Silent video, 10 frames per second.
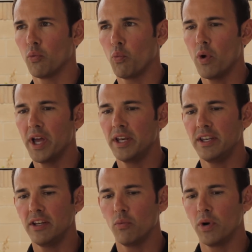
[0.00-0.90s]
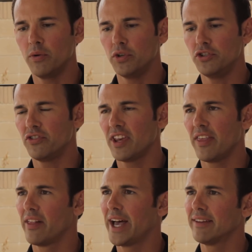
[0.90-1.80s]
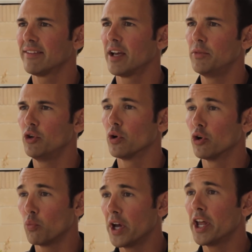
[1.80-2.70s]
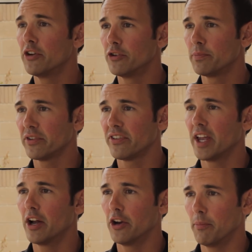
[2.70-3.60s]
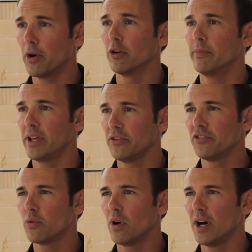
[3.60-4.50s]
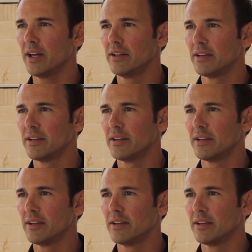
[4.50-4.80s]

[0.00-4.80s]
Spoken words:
when would you say the last time you were 100% on a barbell squat?